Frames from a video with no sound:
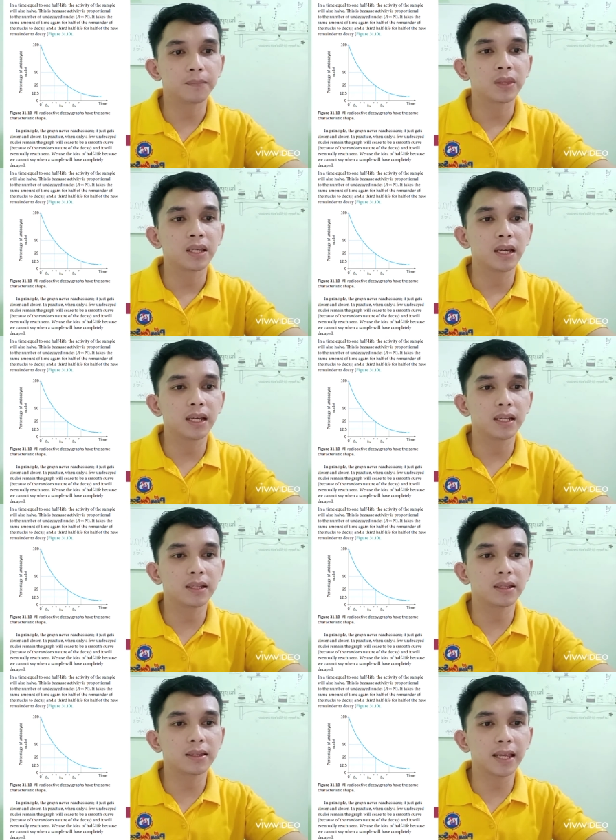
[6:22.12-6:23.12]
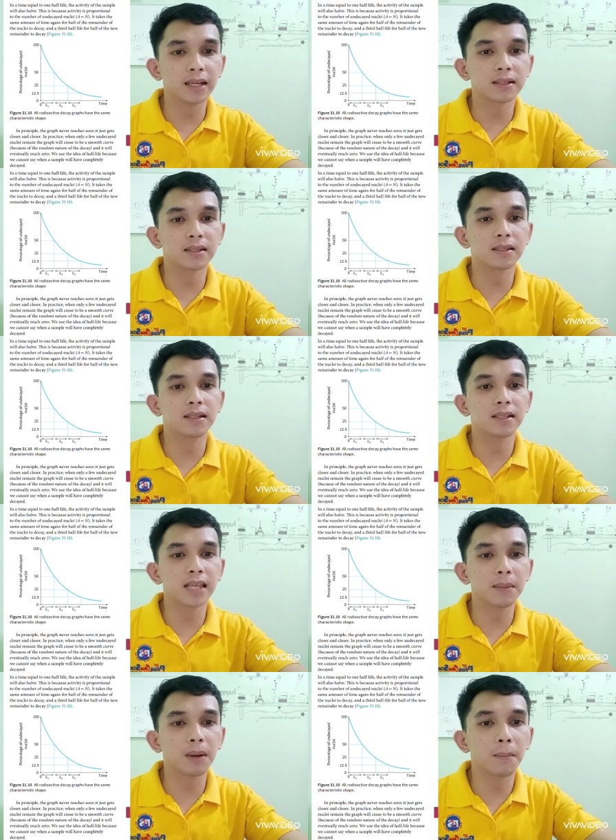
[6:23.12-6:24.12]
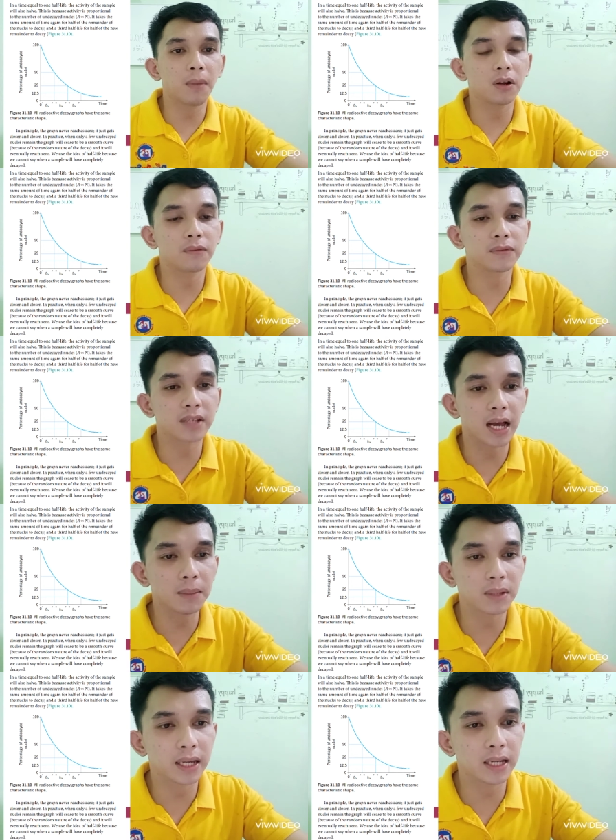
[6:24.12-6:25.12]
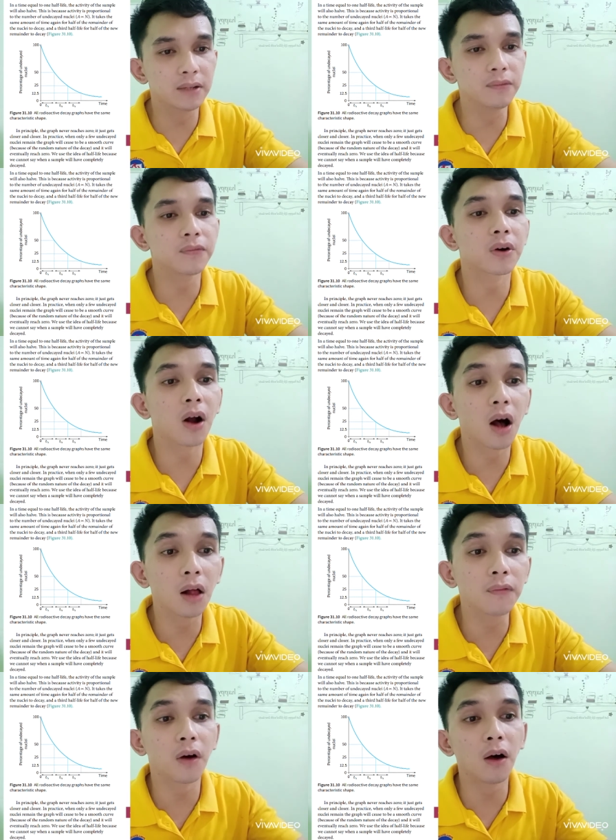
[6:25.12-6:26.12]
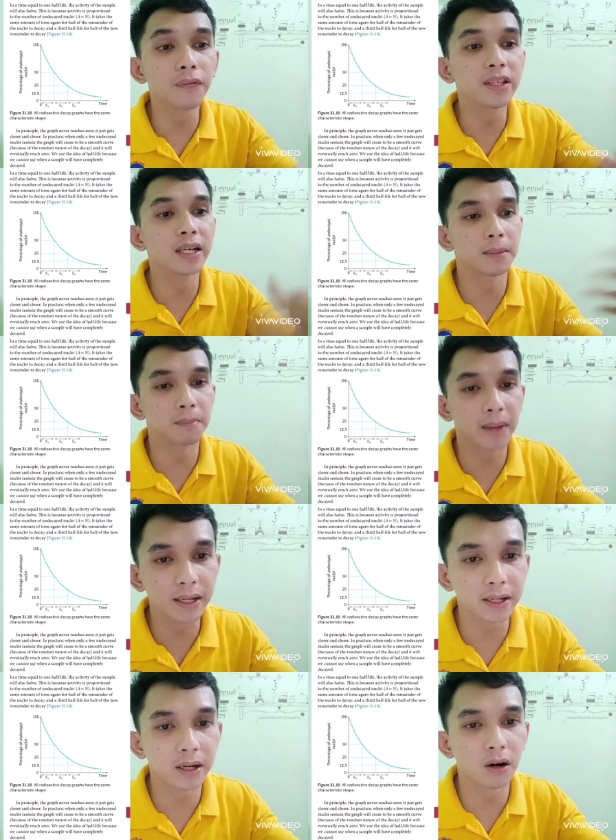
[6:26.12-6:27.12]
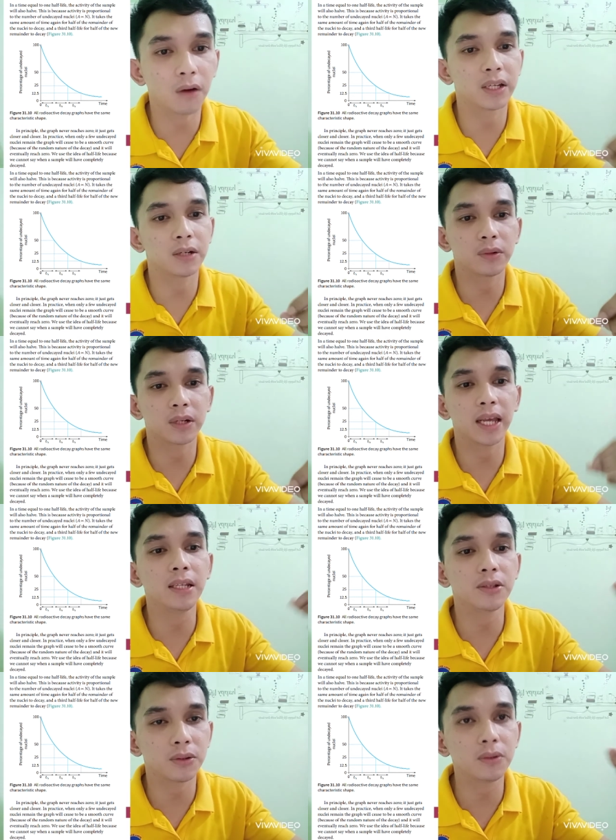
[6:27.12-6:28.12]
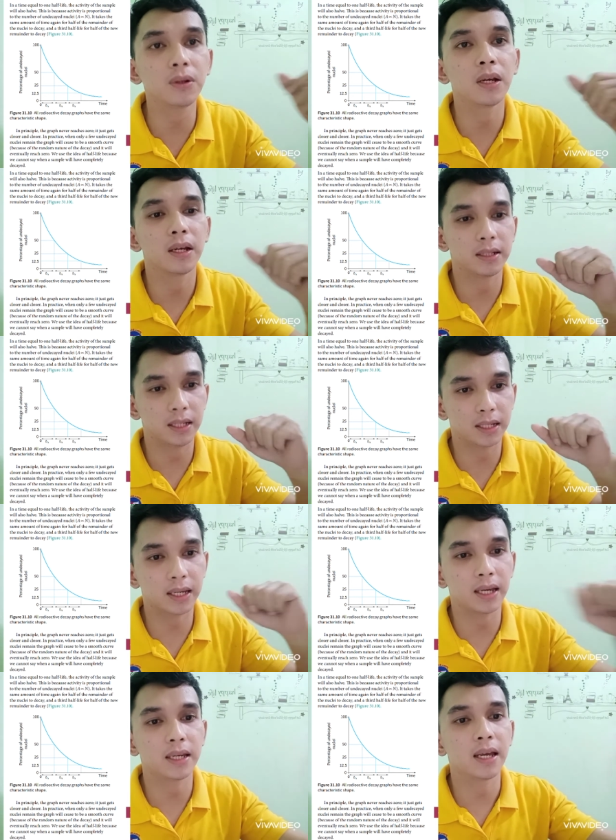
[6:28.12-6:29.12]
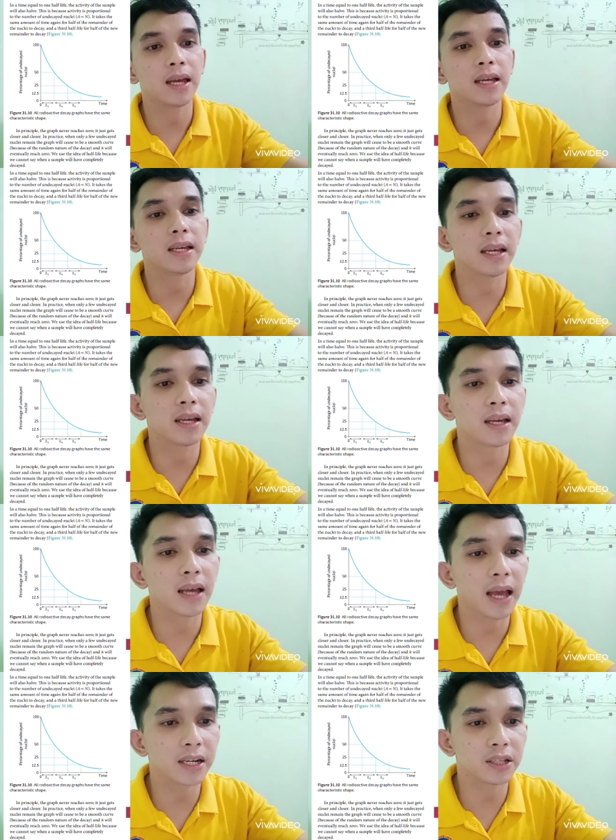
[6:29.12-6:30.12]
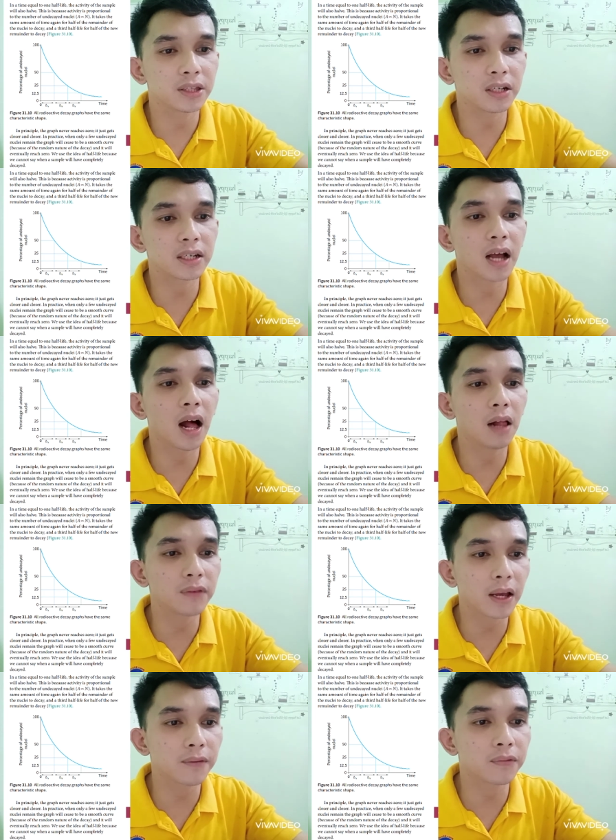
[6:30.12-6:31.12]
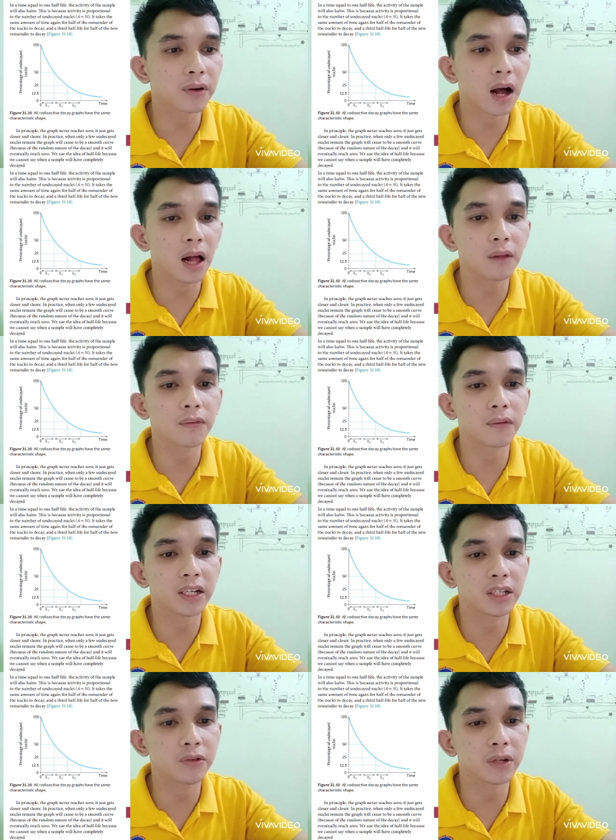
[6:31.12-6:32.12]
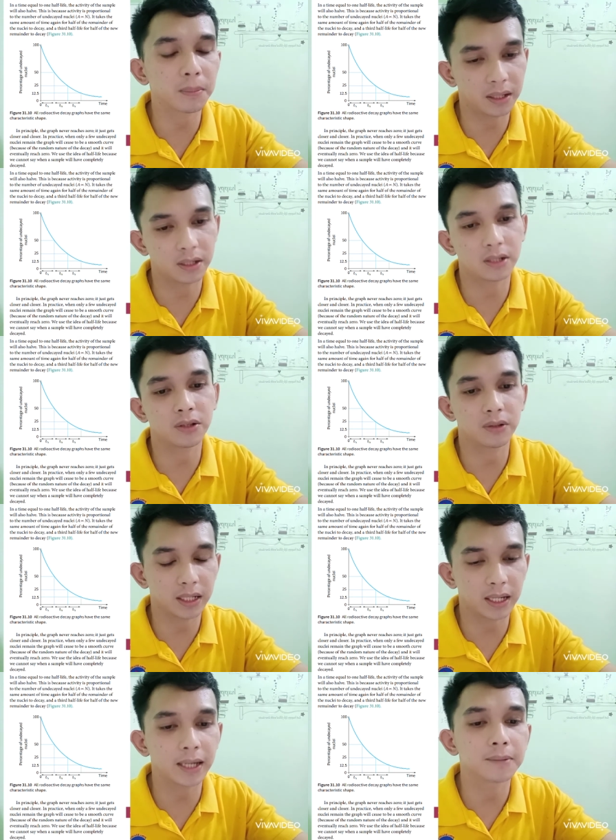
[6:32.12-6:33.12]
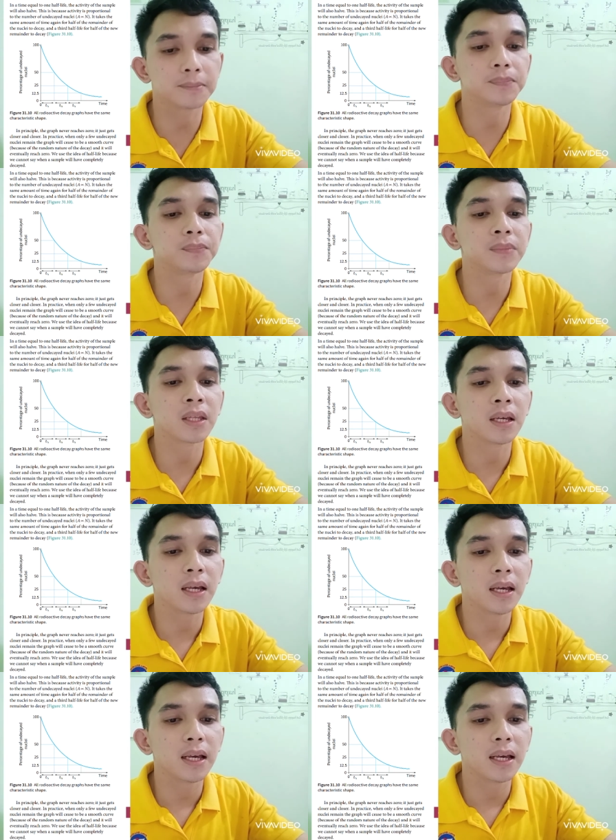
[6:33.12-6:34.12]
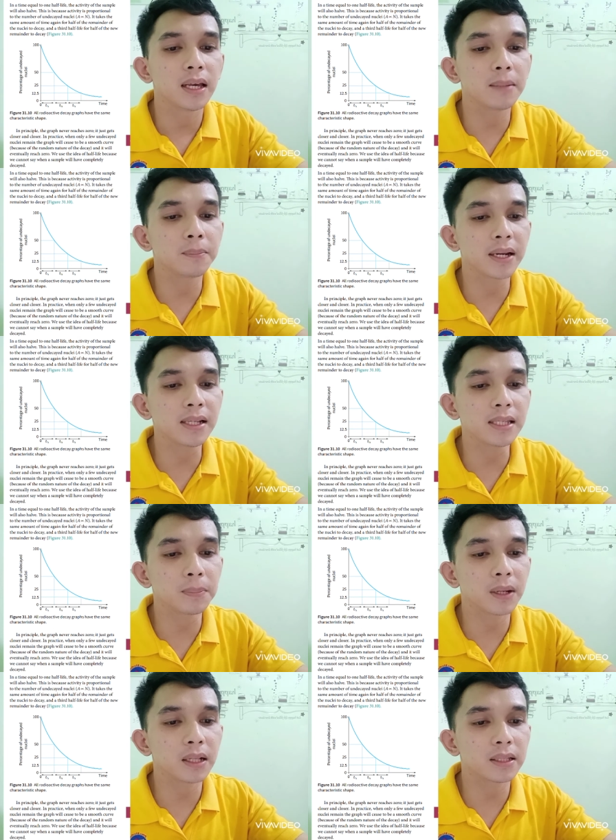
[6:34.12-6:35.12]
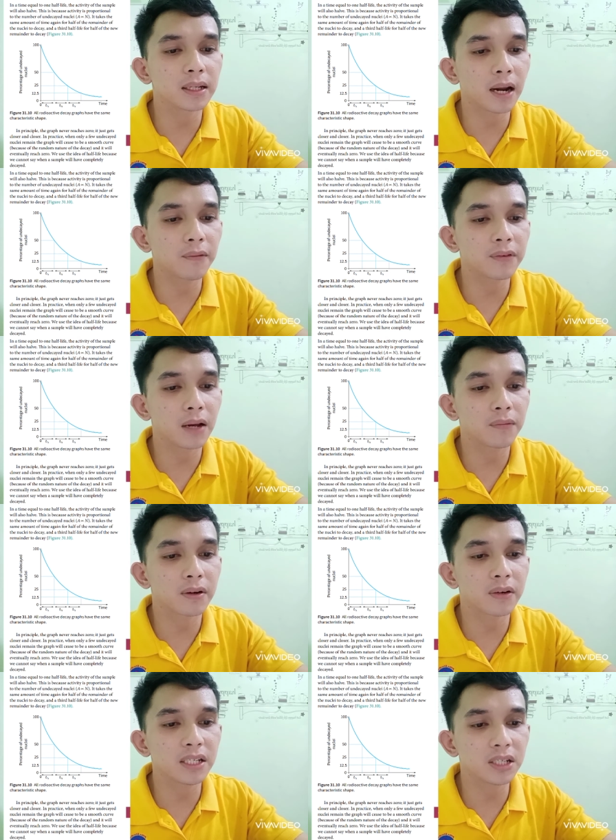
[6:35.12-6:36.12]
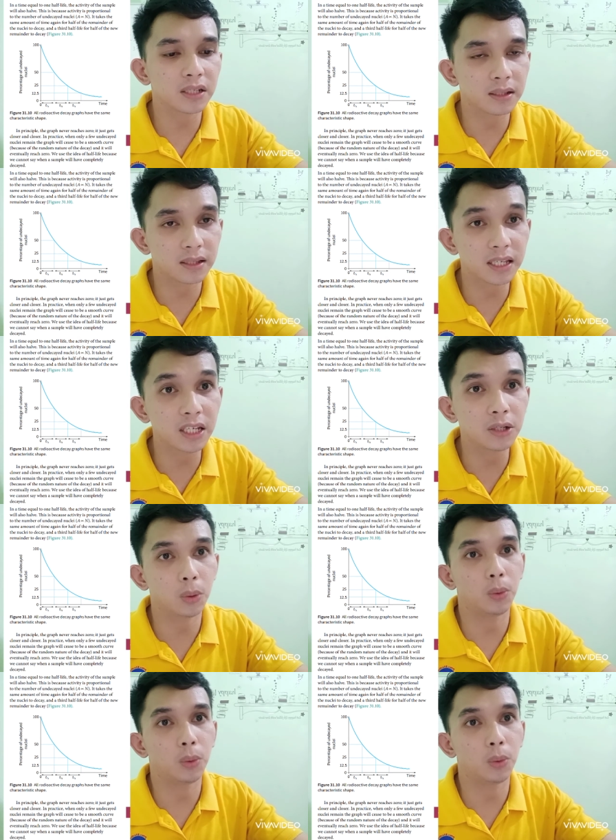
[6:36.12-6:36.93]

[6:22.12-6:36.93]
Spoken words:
It takes the same amount of time again for half of the remainder of the nuclei to decay, and a third half-life for half of the new remainder to decay. In principle, the graph never reaches zero.